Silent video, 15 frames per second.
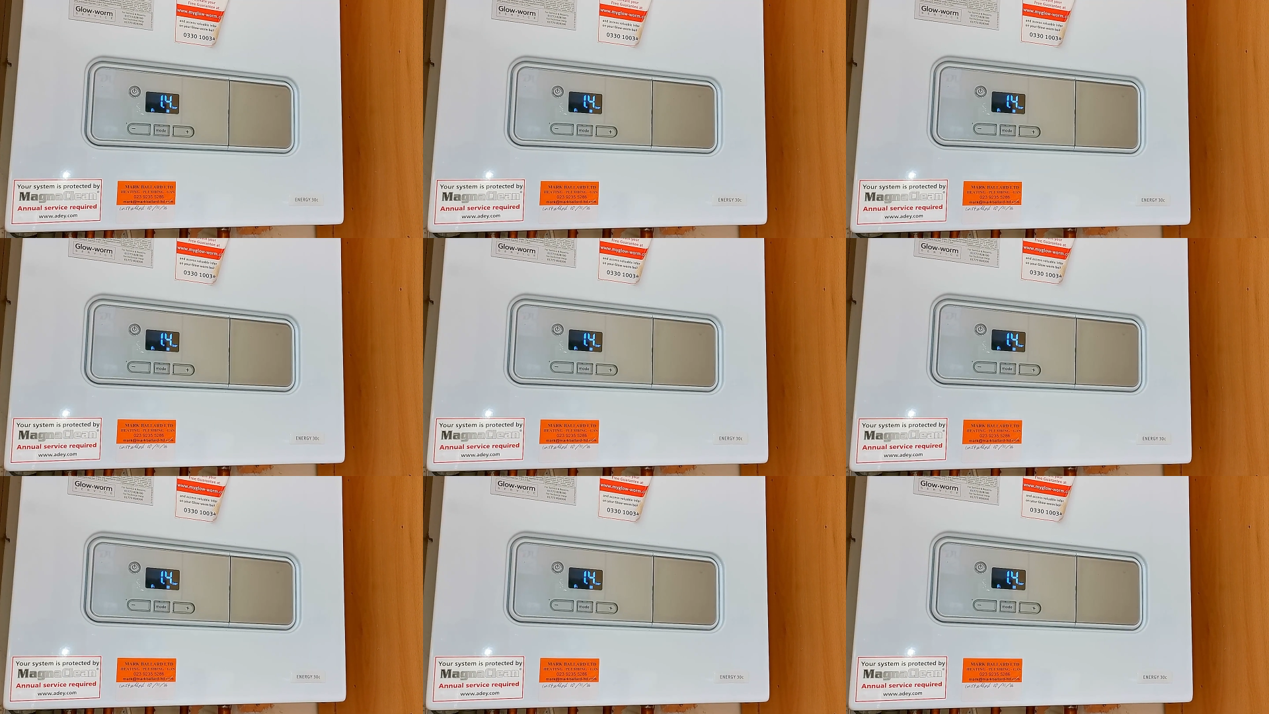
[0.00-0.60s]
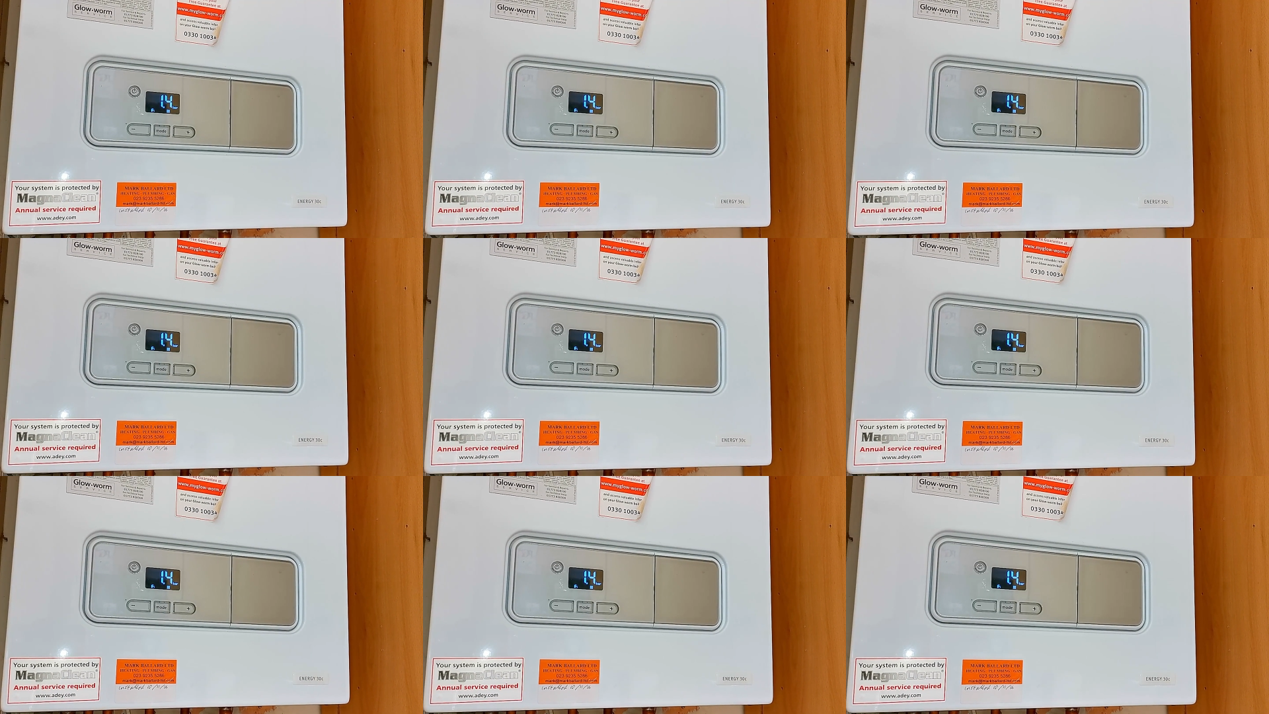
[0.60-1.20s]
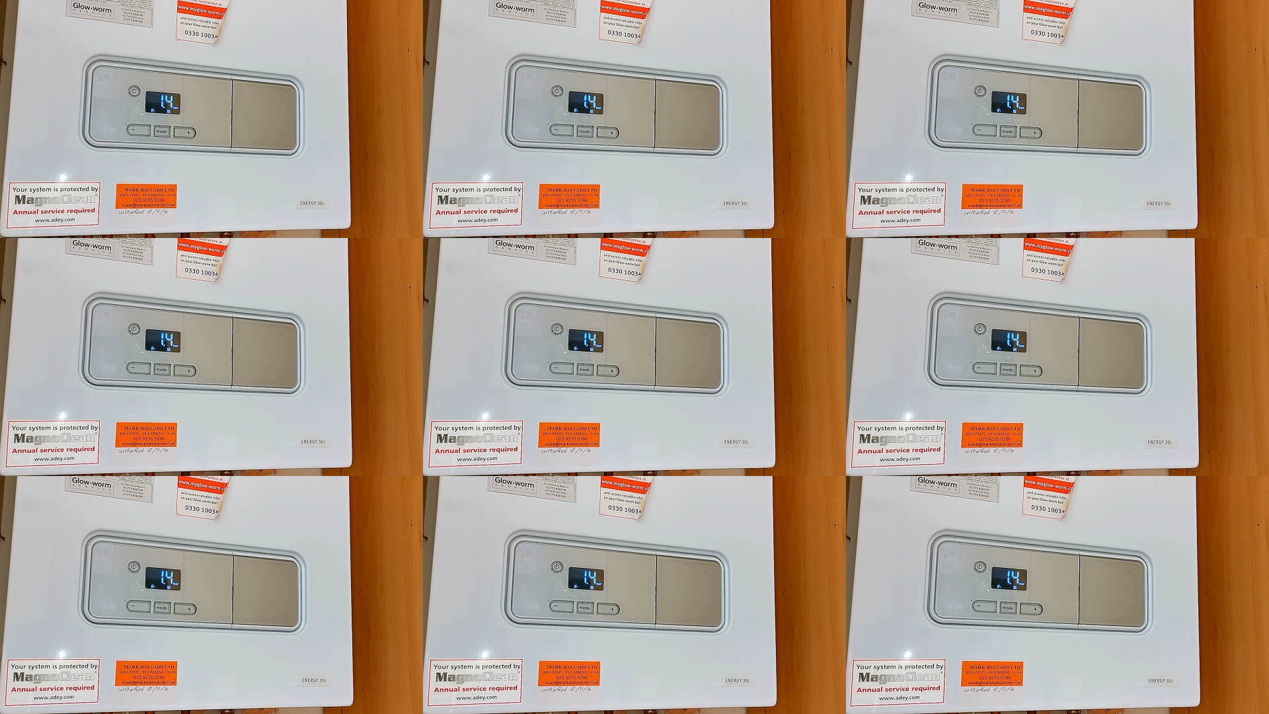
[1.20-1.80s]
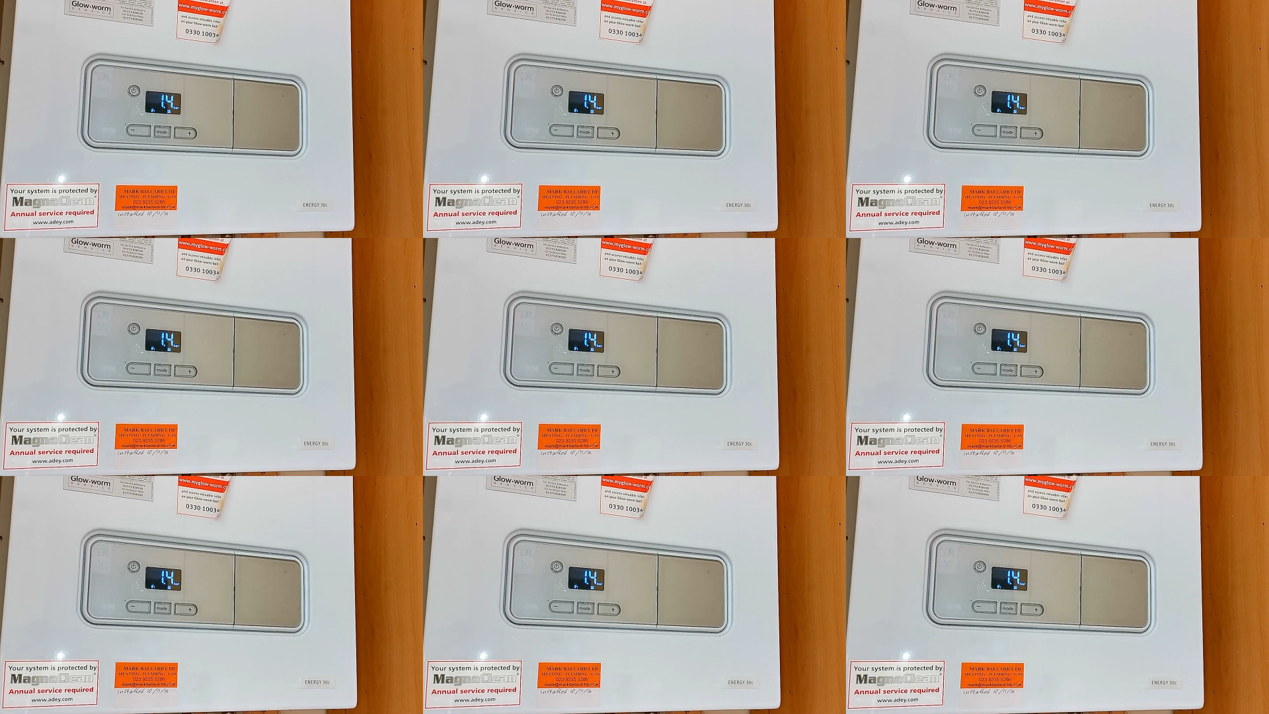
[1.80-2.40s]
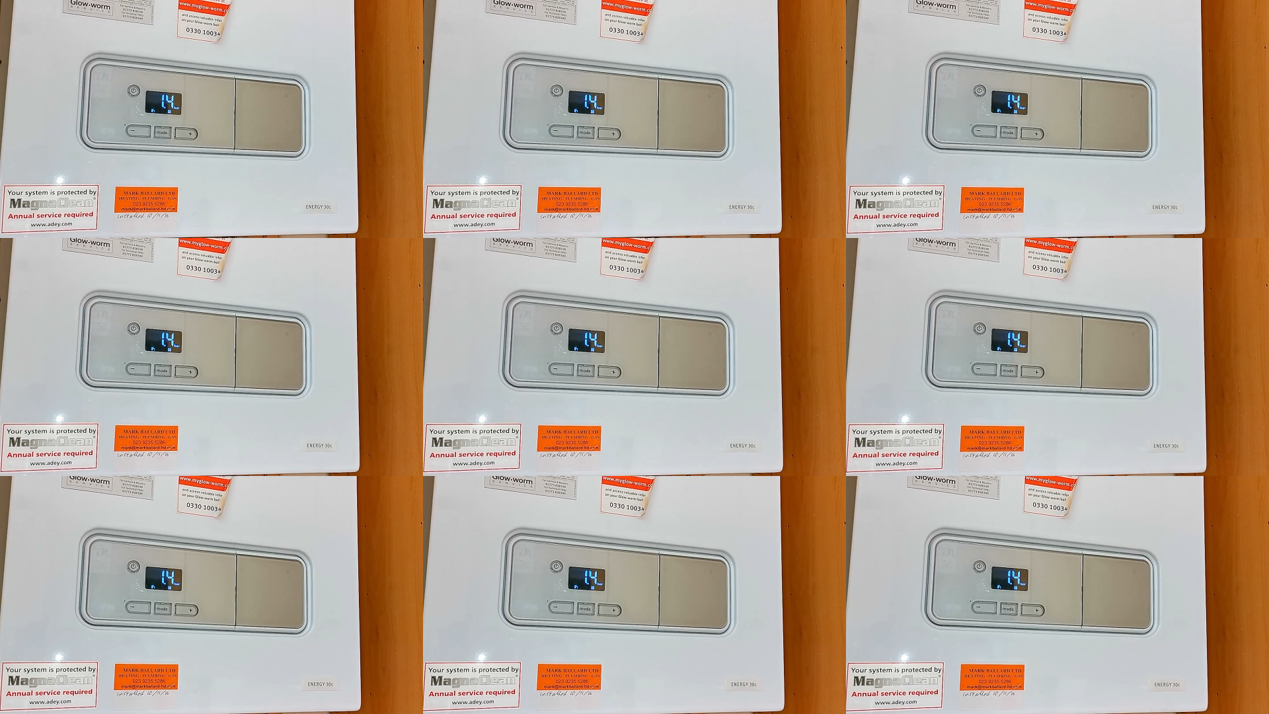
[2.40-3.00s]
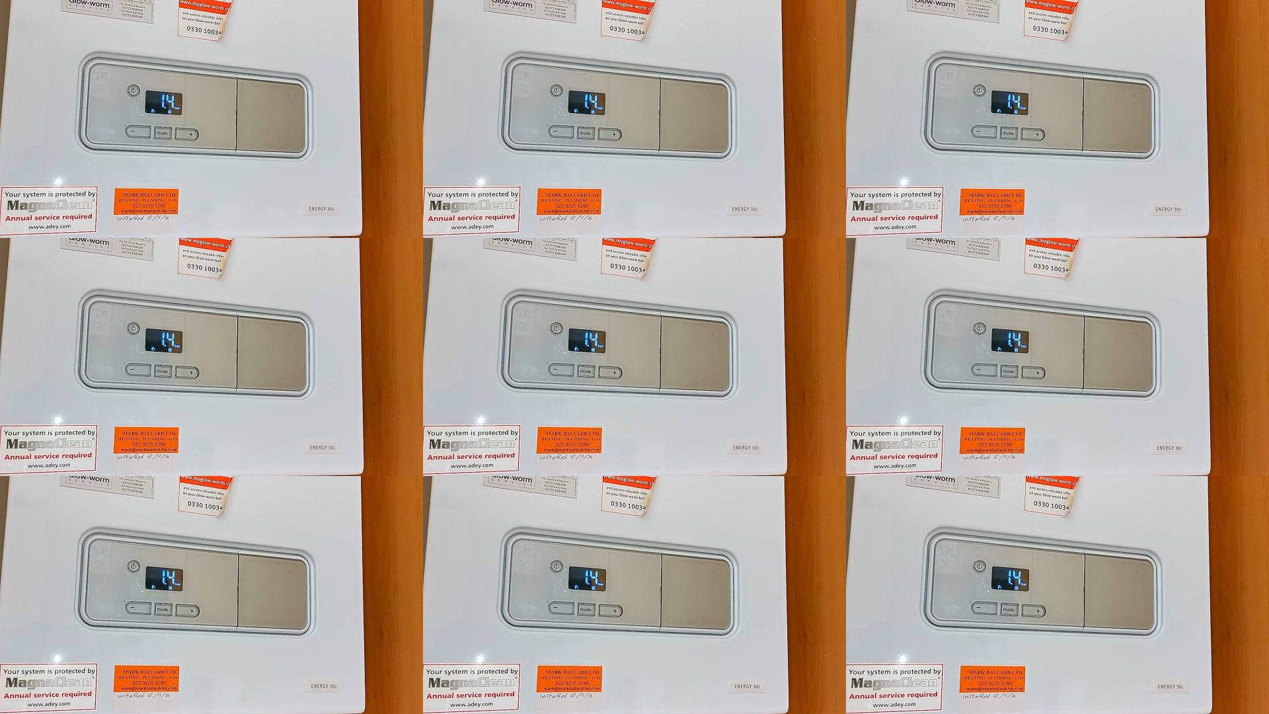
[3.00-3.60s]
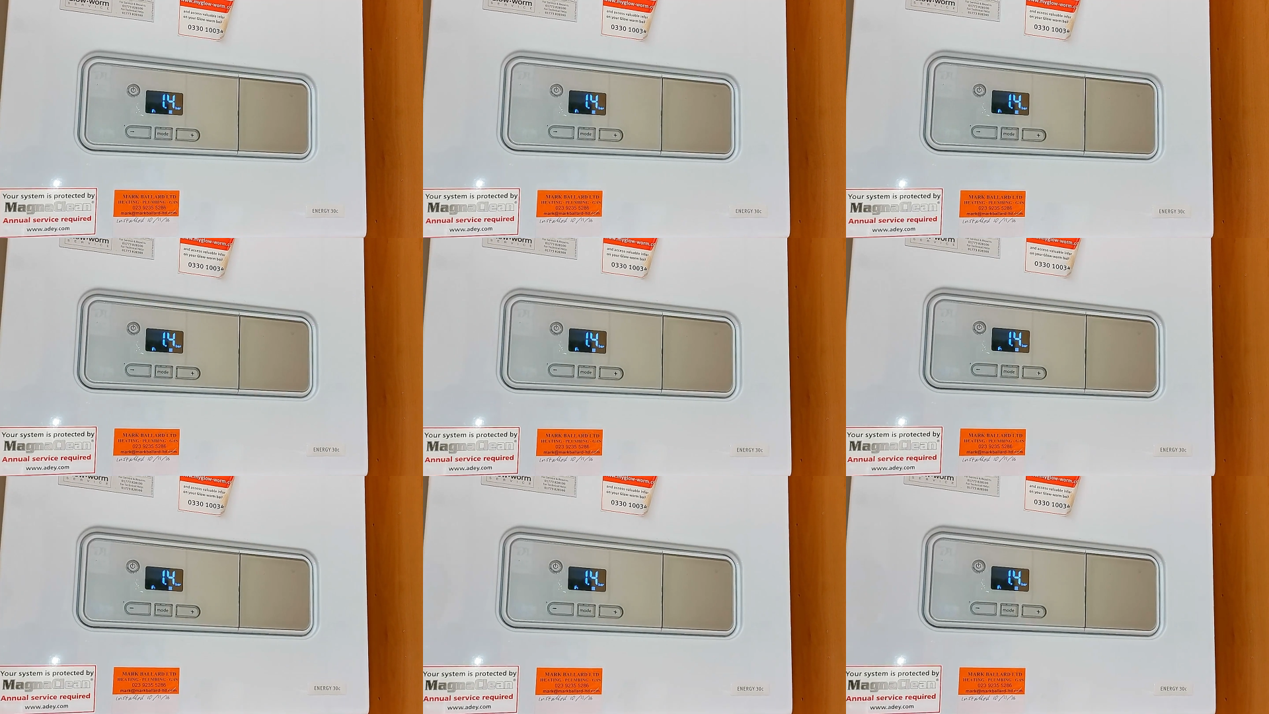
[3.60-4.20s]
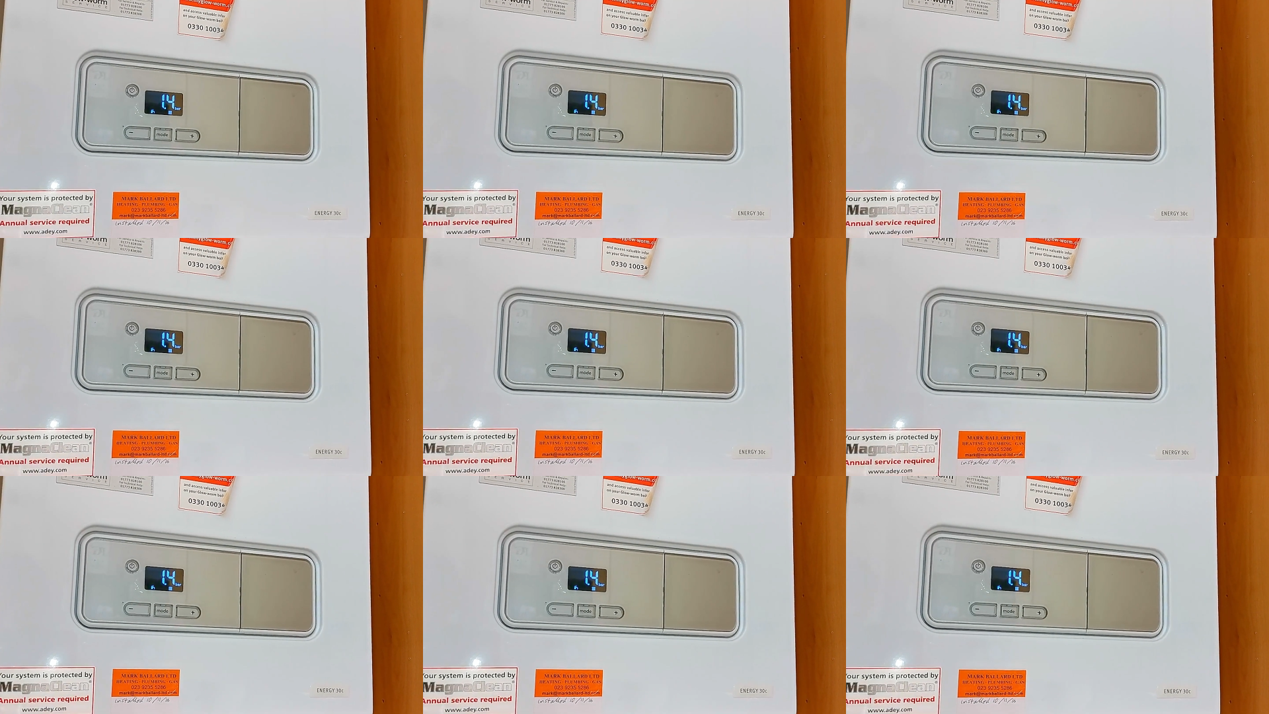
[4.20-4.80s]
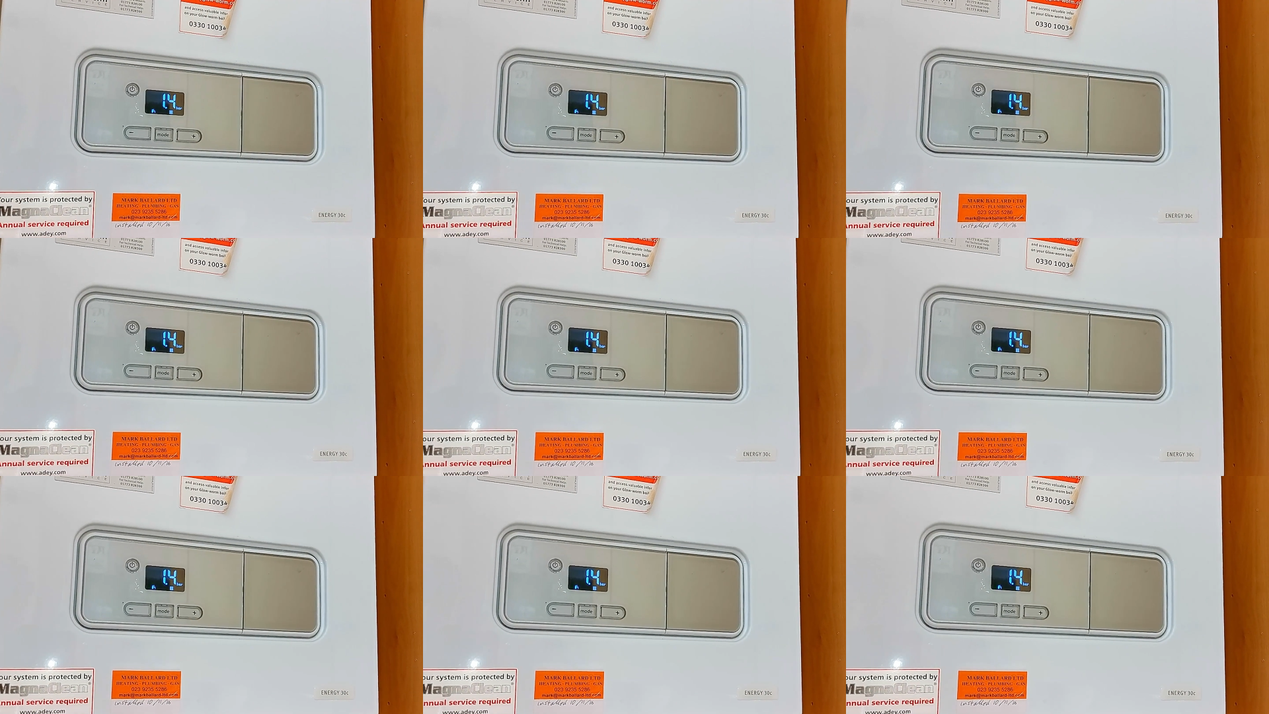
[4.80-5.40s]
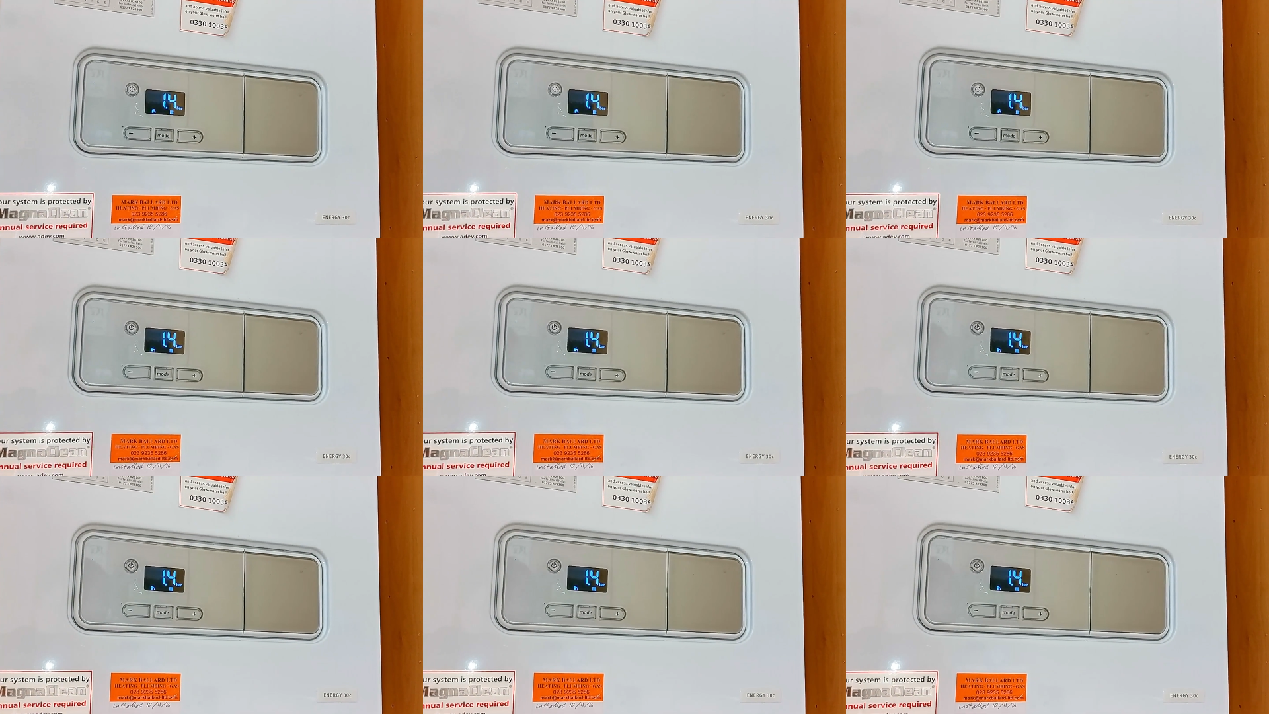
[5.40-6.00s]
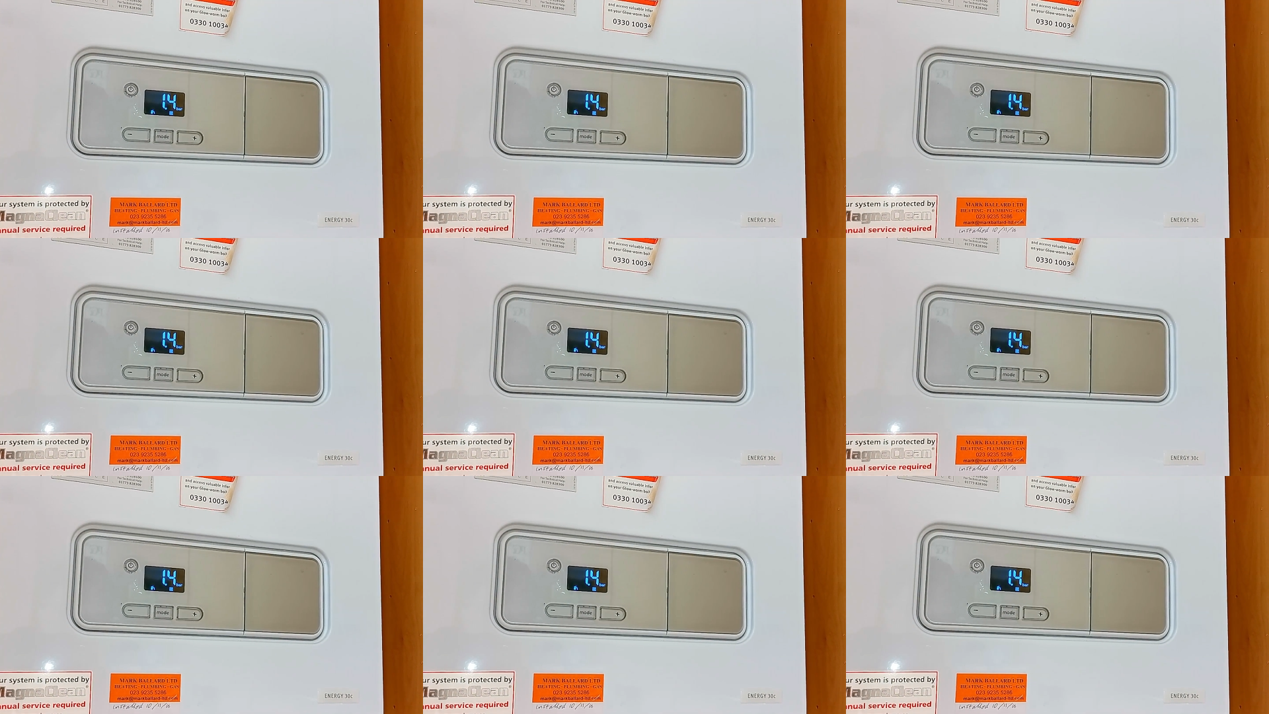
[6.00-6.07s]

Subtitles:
No face is visible, so there are no lips to read.